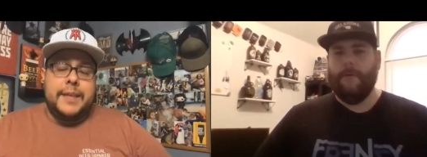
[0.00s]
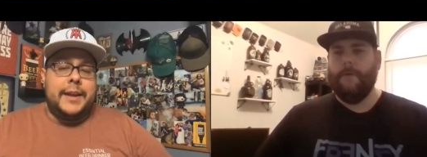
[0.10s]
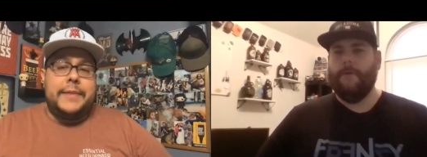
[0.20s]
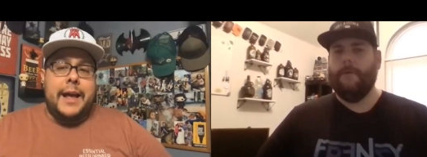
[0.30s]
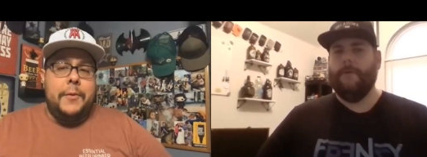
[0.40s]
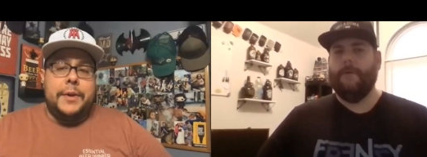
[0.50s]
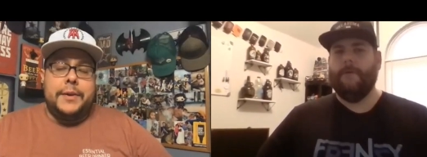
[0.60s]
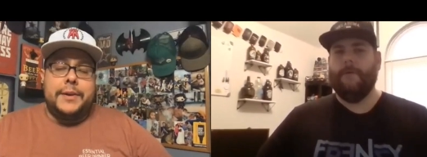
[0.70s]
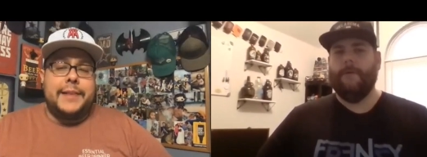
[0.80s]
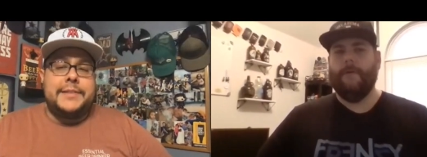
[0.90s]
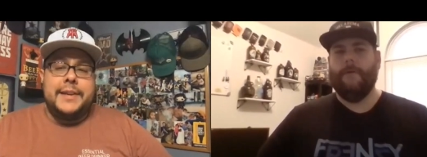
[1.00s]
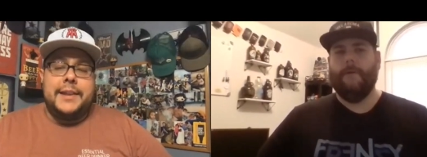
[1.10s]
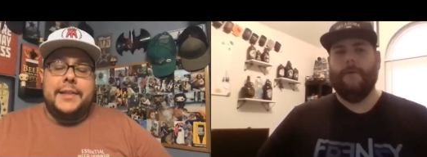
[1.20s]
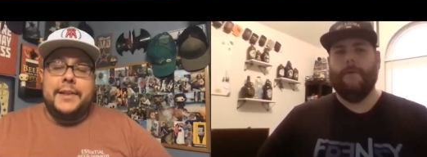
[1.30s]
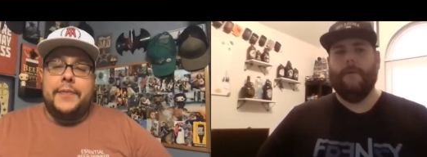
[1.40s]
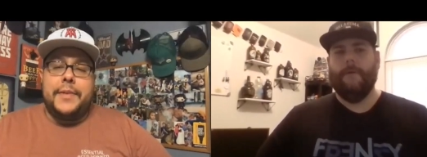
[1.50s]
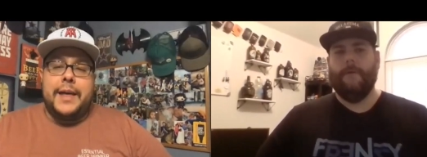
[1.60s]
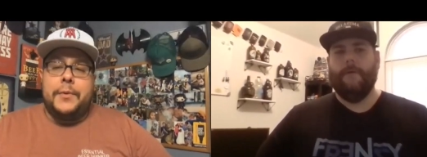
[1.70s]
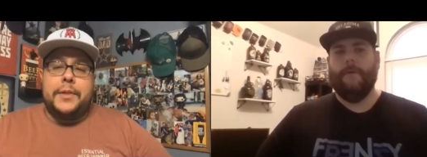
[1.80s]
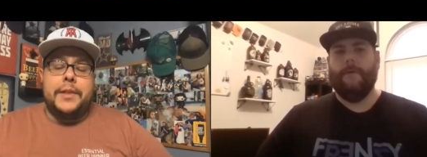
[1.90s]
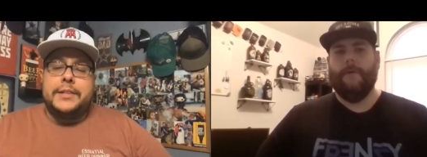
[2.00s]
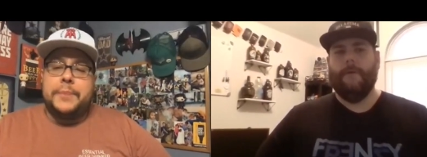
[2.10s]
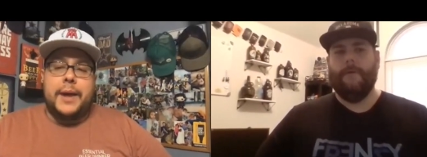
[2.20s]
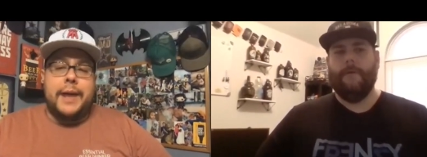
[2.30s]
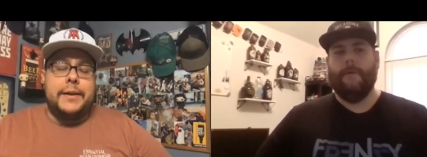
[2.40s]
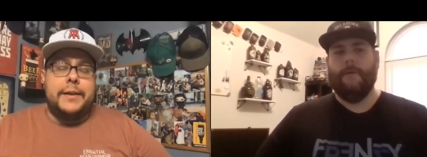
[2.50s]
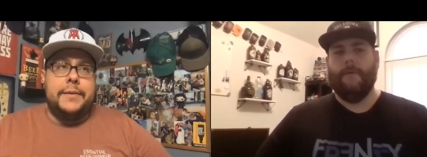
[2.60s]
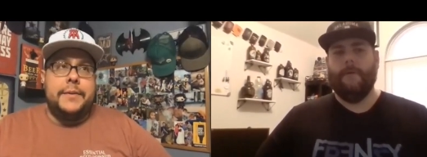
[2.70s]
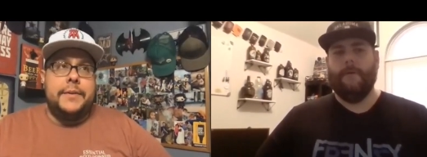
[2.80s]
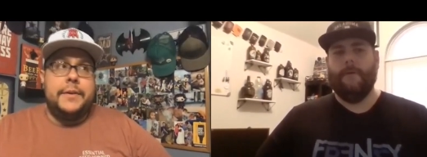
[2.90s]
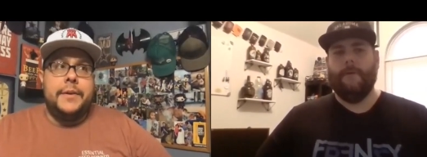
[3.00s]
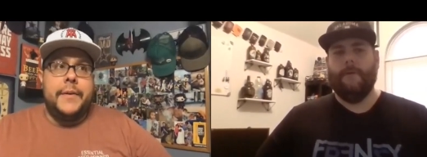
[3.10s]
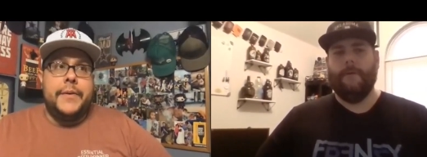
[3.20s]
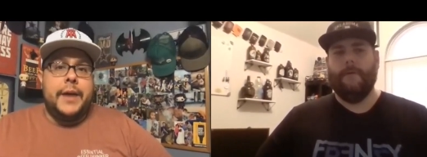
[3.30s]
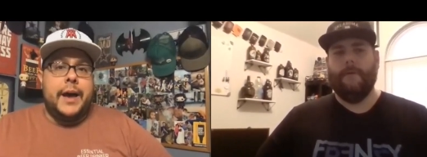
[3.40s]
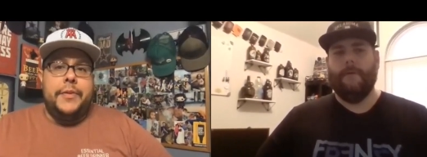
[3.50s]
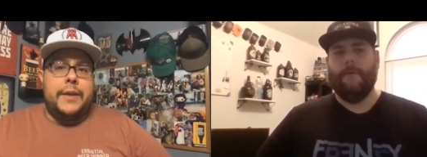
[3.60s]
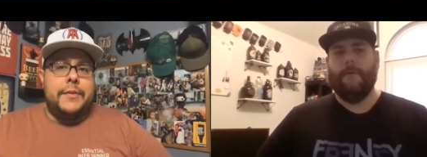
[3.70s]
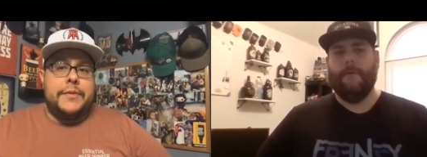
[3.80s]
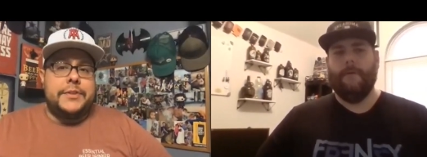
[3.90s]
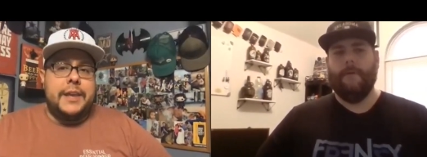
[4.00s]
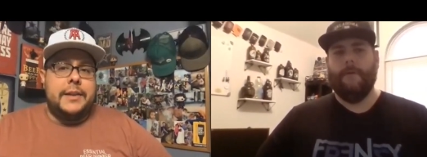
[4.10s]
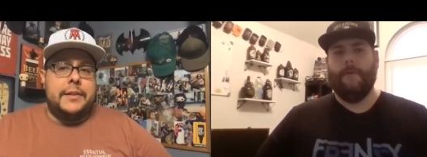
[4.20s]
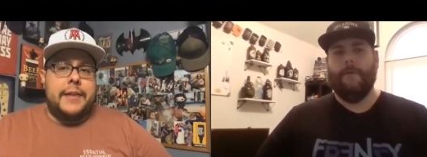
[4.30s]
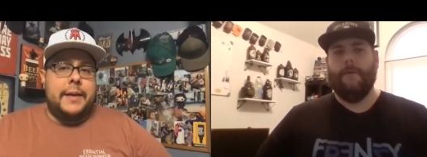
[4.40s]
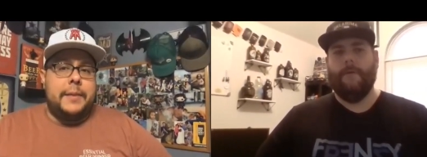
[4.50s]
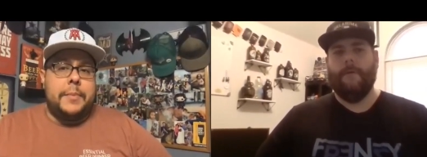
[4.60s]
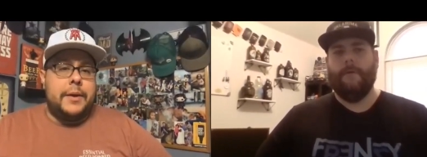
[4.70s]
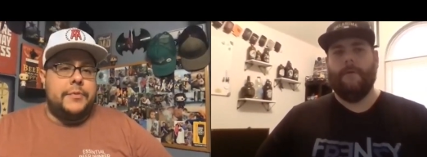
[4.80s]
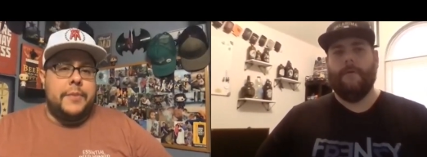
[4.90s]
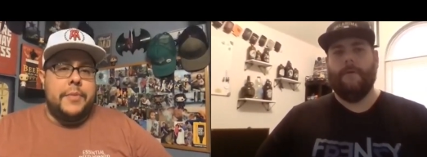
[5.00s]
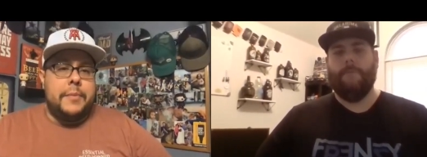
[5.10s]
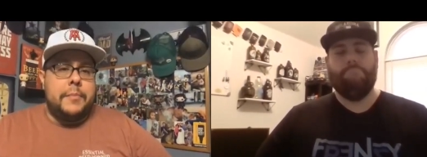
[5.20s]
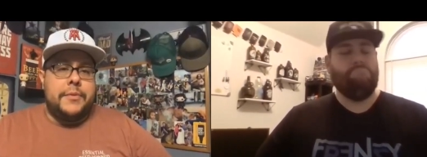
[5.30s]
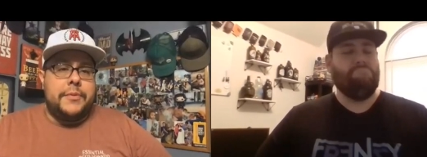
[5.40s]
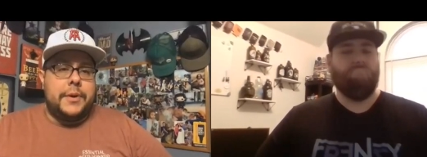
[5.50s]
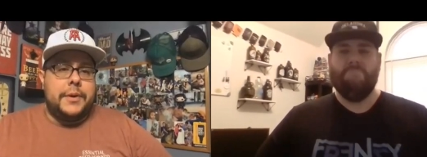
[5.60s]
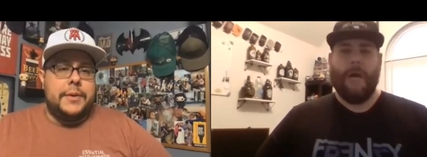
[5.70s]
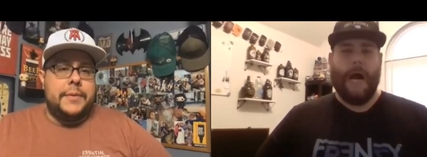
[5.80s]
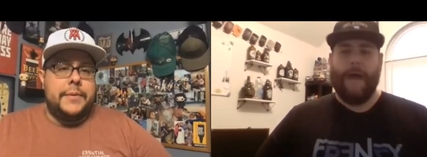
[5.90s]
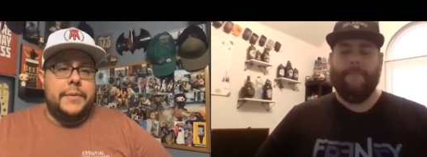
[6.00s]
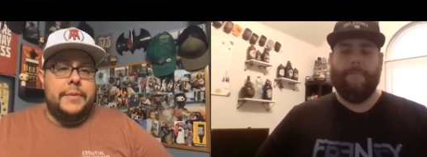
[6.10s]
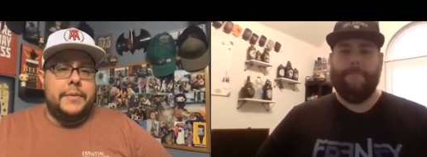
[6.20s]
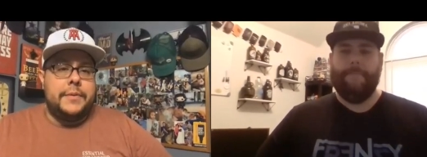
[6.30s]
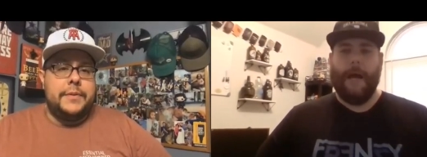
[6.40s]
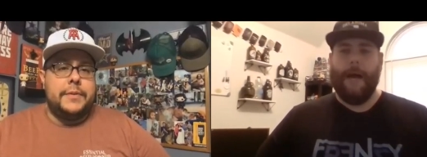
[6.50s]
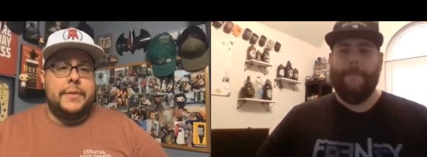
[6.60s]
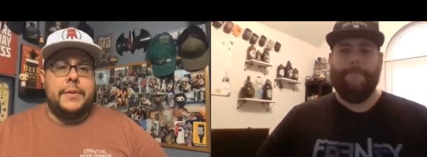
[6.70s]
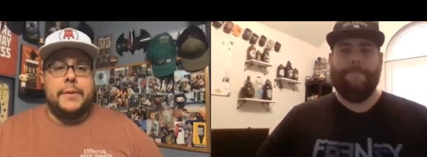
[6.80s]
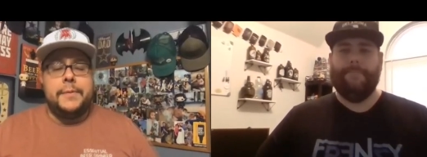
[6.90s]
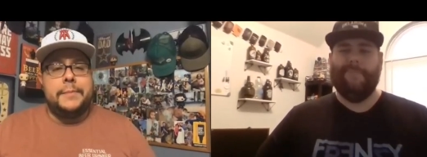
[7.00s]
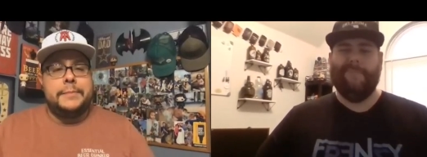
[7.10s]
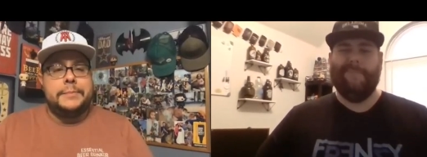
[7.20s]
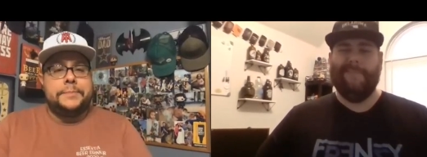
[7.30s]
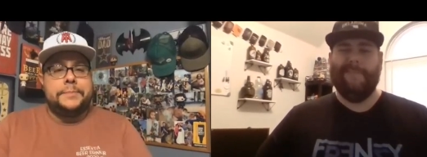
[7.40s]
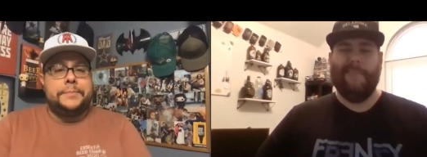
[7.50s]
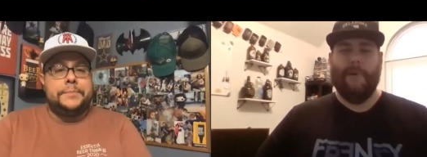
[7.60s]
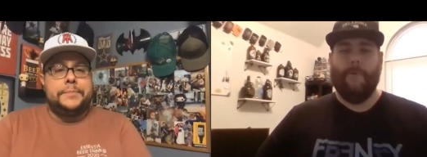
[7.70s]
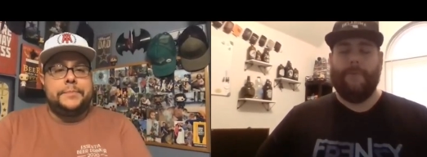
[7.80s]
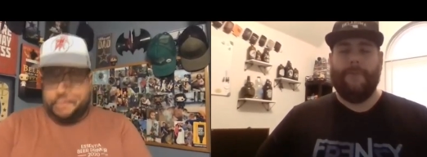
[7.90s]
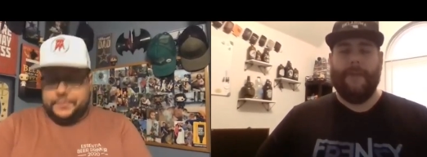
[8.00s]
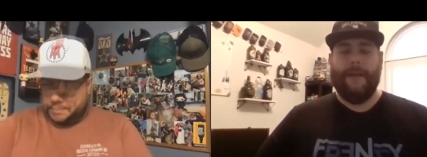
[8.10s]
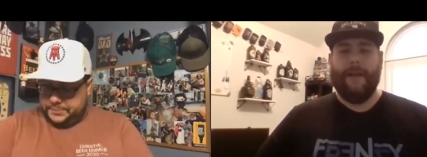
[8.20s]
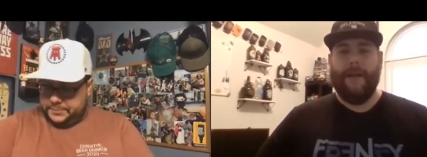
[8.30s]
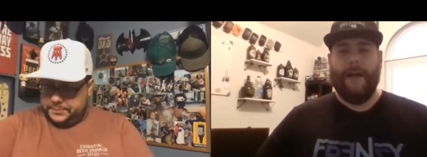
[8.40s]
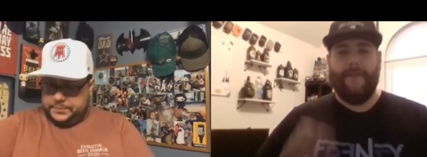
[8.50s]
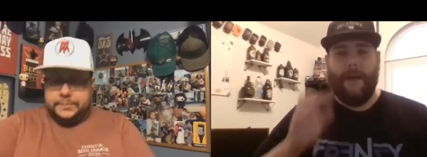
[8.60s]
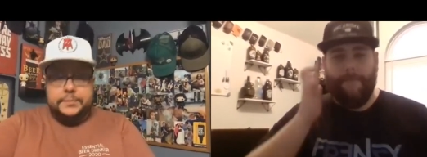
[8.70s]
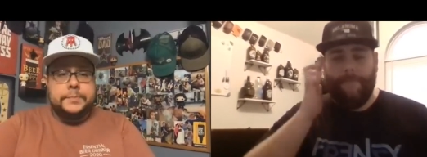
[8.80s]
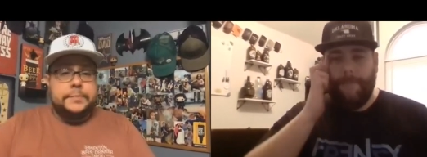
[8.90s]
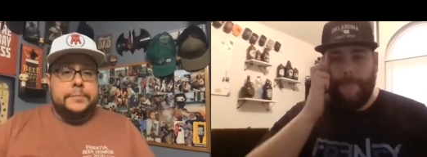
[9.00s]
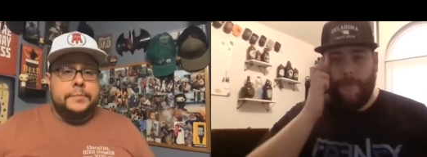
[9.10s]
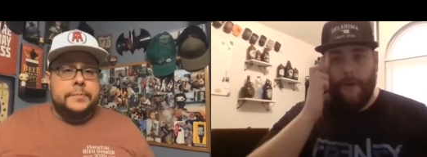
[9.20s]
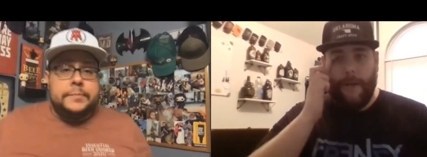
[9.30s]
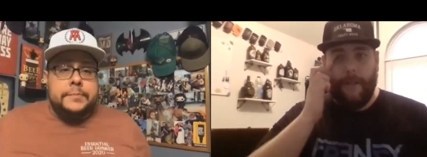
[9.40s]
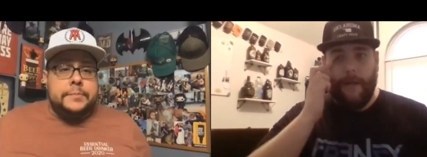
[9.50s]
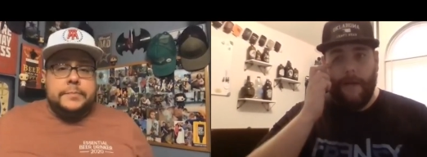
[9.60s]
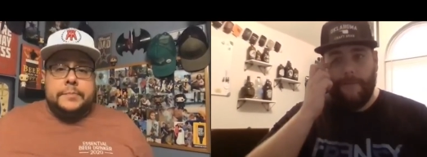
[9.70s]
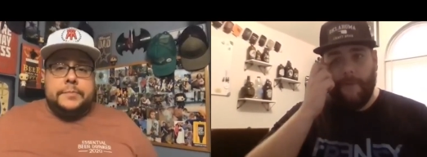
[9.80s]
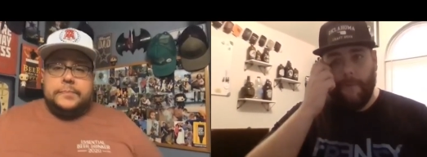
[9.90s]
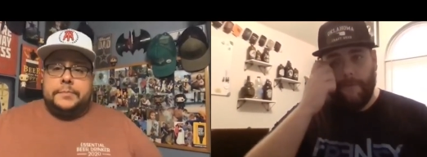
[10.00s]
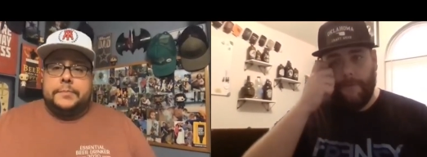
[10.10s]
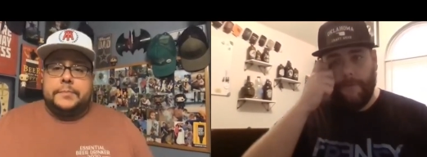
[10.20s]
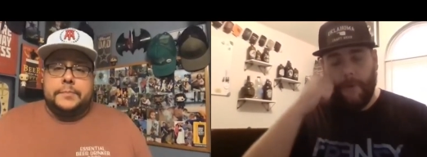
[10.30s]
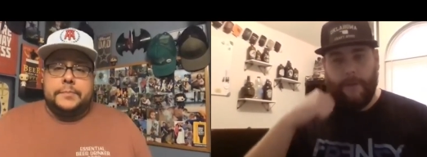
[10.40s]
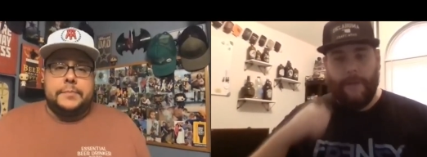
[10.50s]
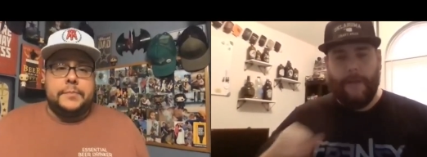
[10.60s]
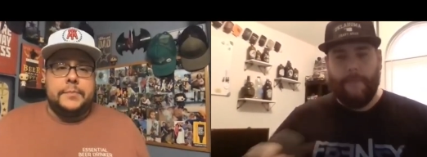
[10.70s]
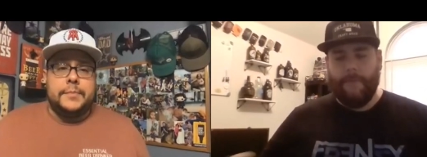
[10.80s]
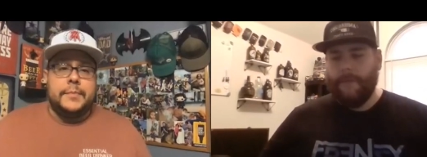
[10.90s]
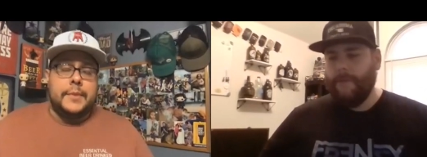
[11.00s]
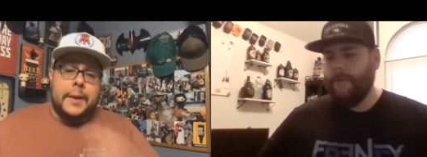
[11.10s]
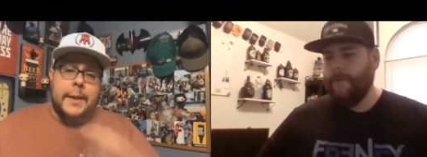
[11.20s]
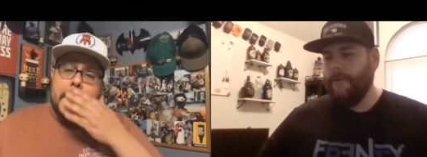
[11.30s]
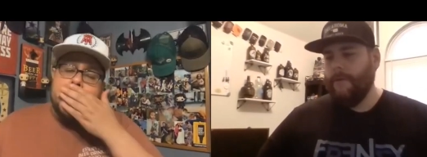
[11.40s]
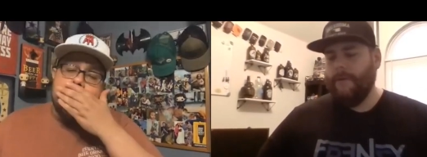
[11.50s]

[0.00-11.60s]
Speaker 1: I, that one I'd seen, I think on that on the list, but I'd I don't think I've ever seen that beer from them before.
Speaker 2: I I don't think I have. I drink a lot, so I wouldn't swear to that. But yeah.